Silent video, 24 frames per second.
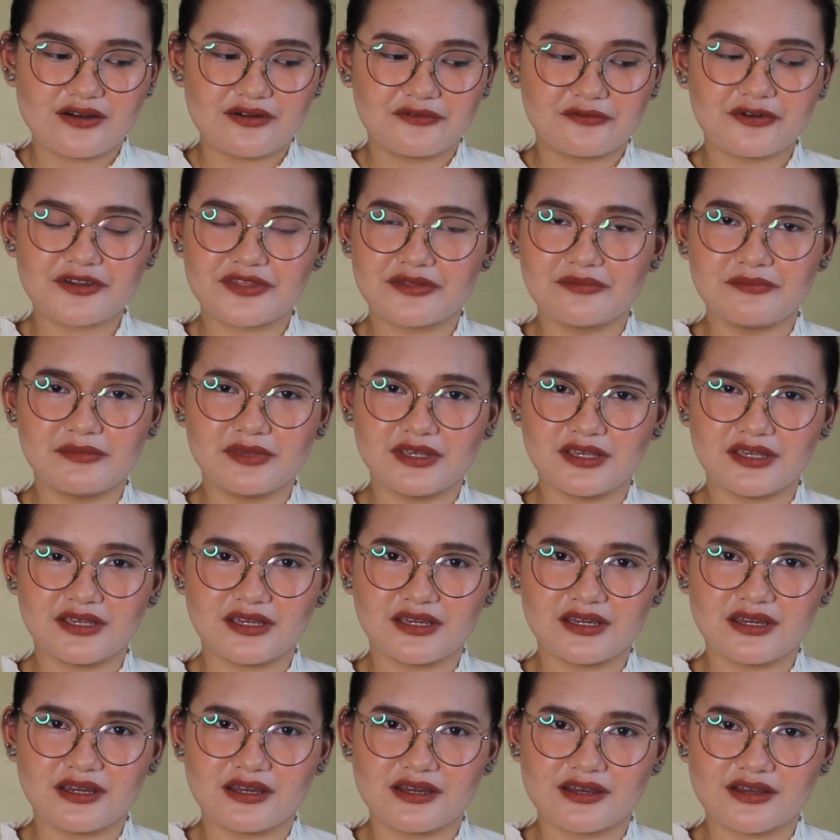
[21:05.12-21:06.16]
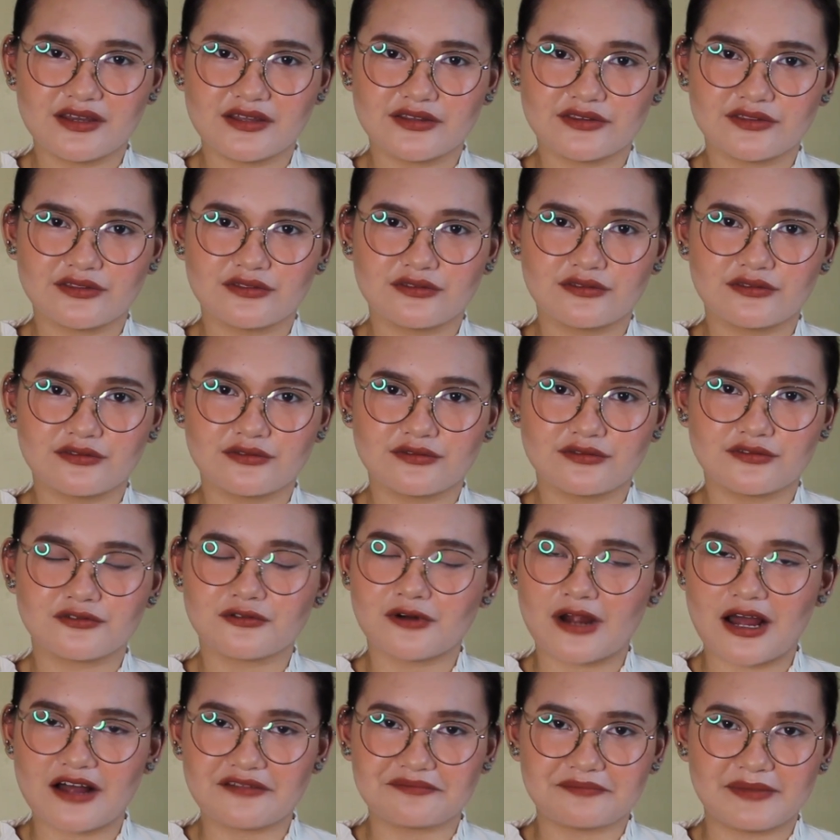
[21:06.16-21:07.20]
with me
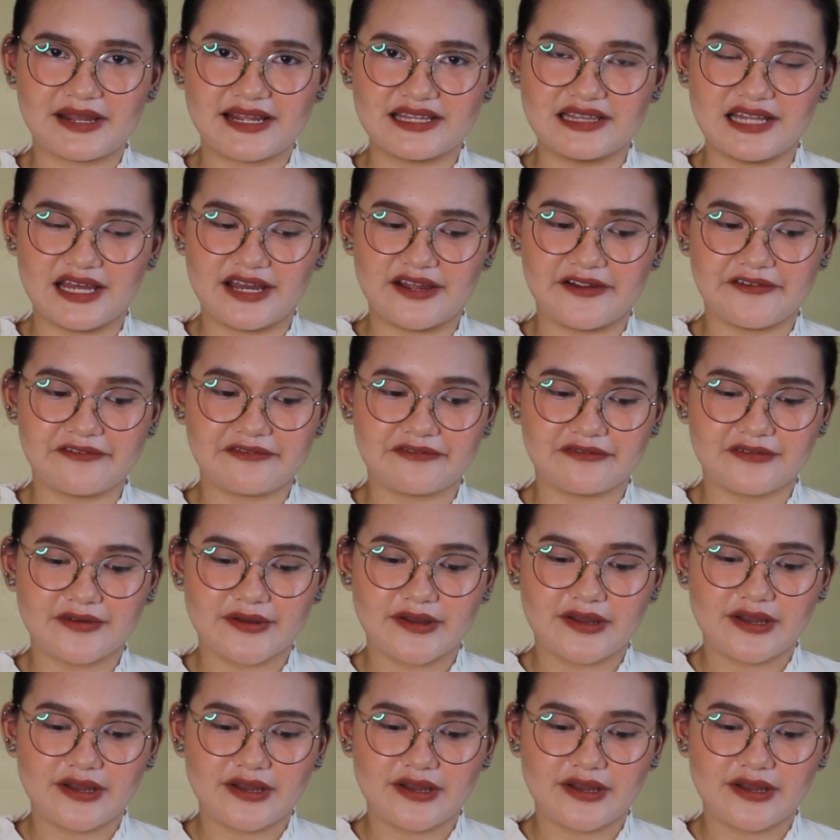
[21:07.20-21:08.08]
throughout my life.